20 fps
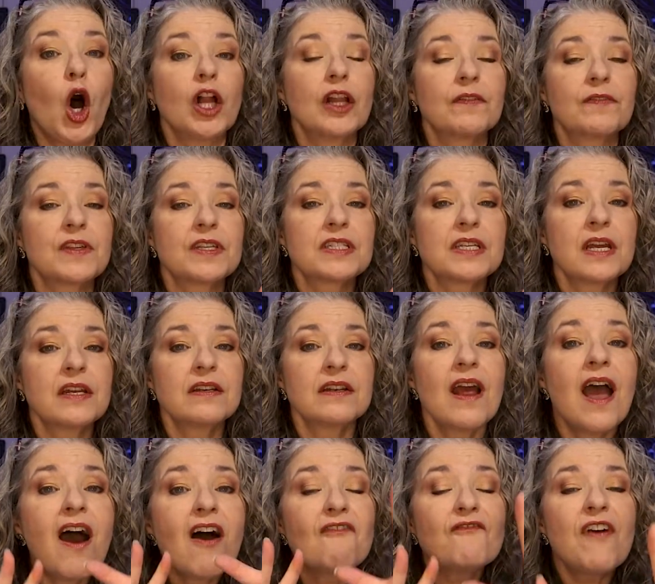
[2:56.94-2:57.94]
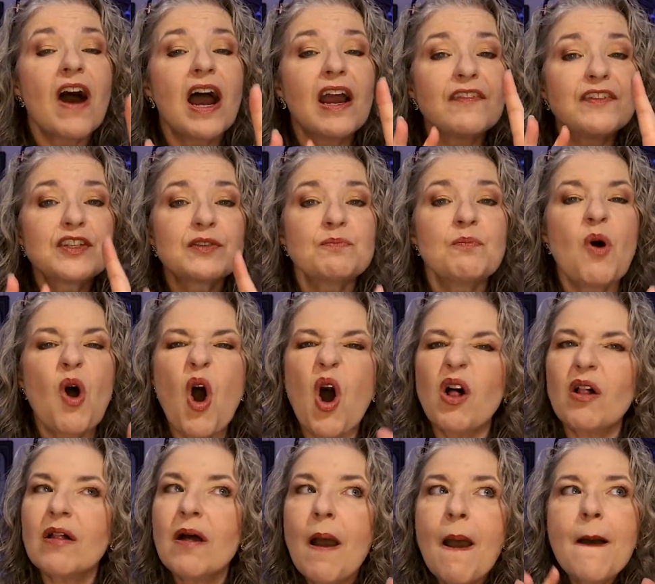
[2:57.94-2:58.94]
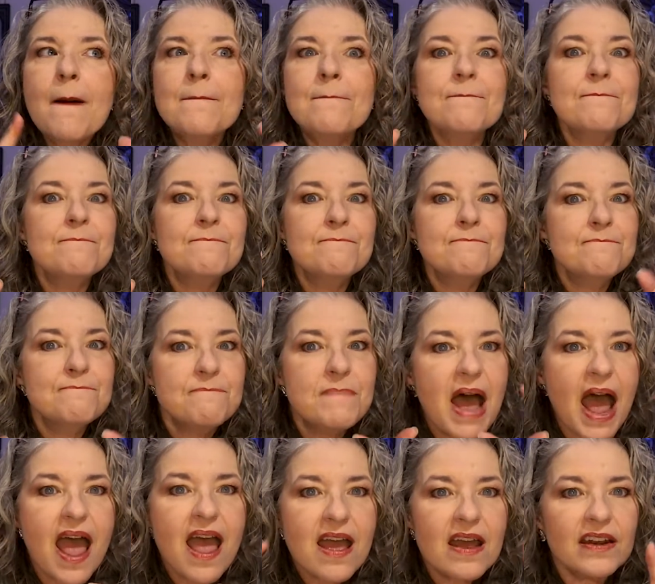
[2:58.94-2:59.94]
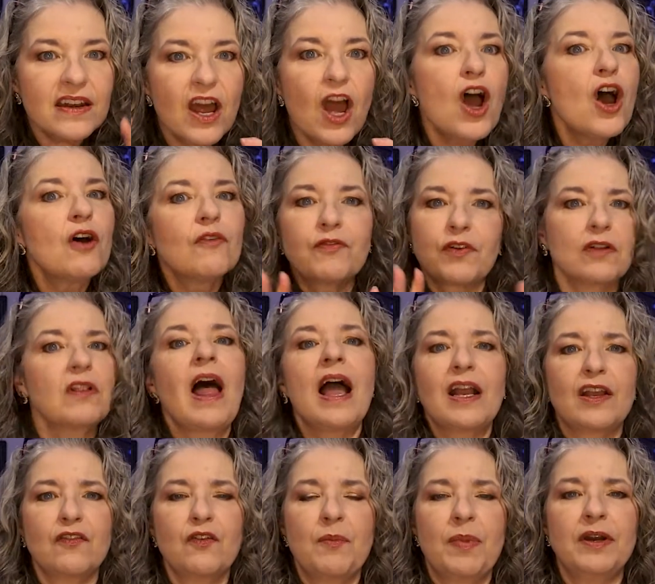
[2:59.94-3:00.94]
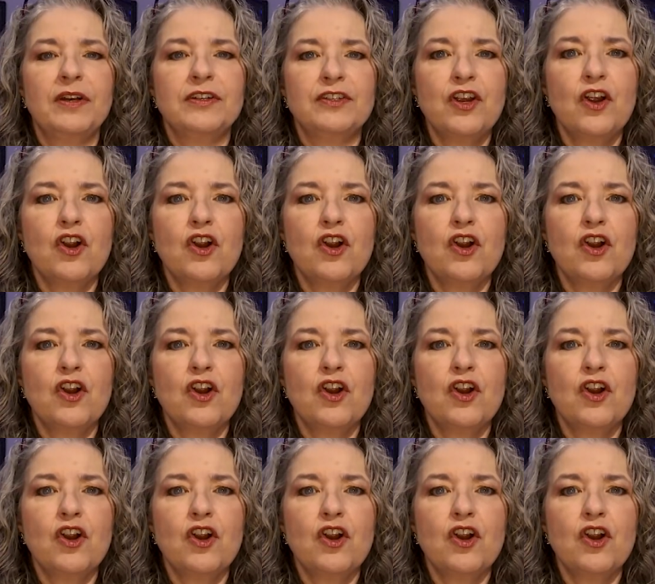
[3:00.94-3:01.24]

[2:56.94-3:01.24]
All of a sudden, 5 small men, for lack of a better